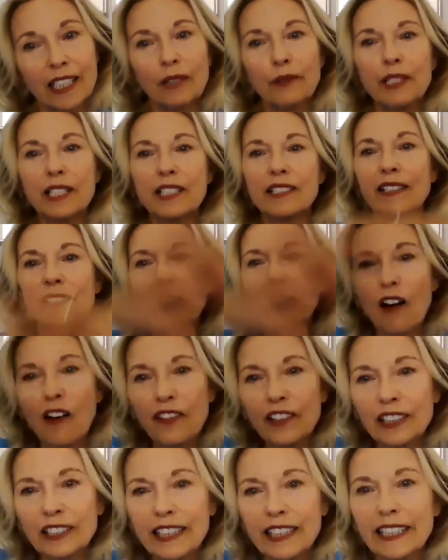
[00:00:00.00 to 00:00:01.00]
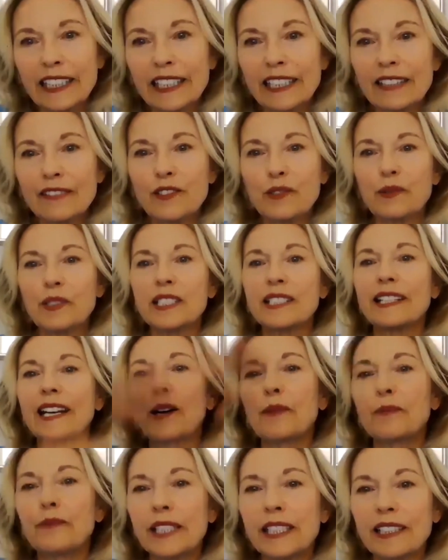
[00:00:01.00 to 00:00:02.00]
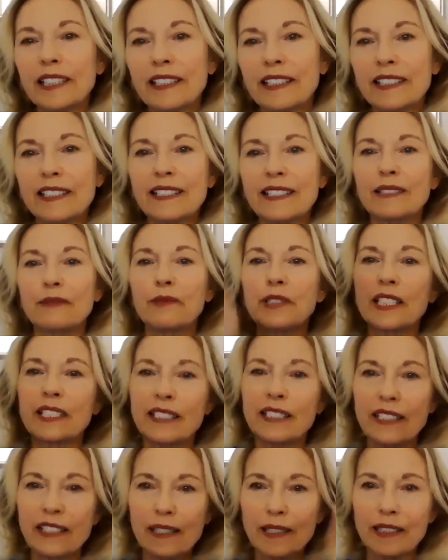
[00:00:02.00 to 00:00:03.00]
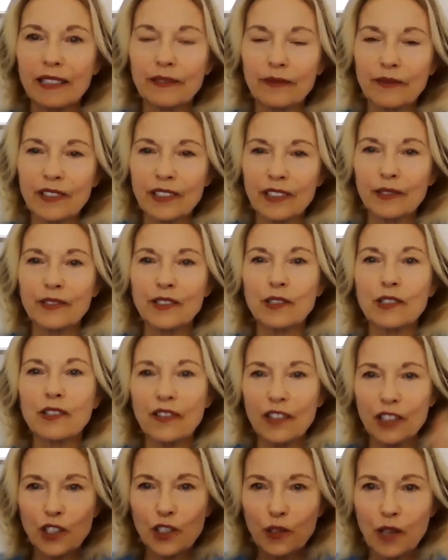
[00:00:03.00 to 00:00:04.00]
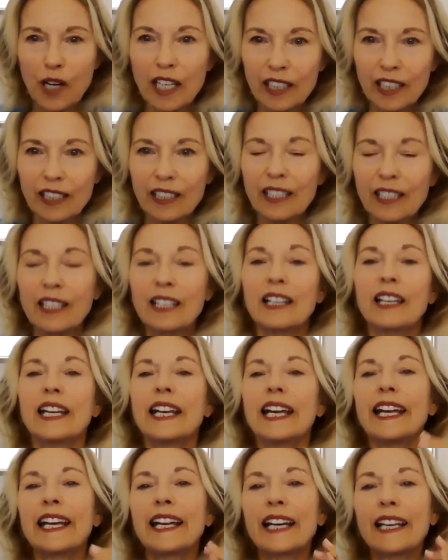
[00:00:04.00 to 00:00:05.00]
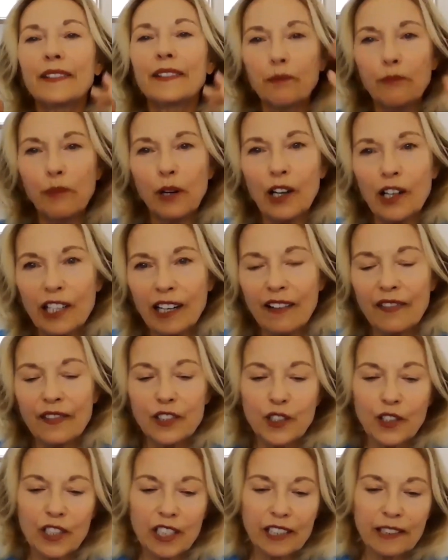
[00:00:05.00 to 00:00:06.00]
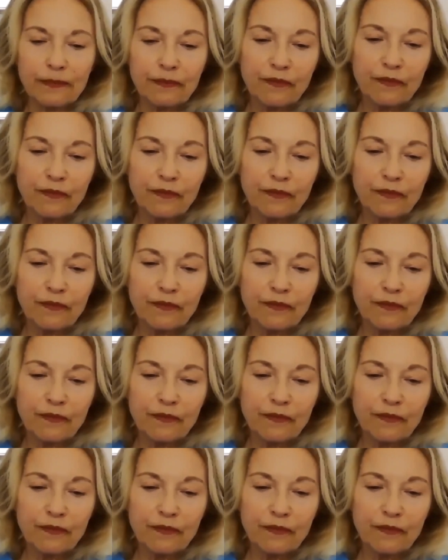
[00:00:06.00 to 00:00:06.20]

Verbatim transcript: We see all the leaves. We see how big it is, and we see the the, the trunk and the bark on the trunk.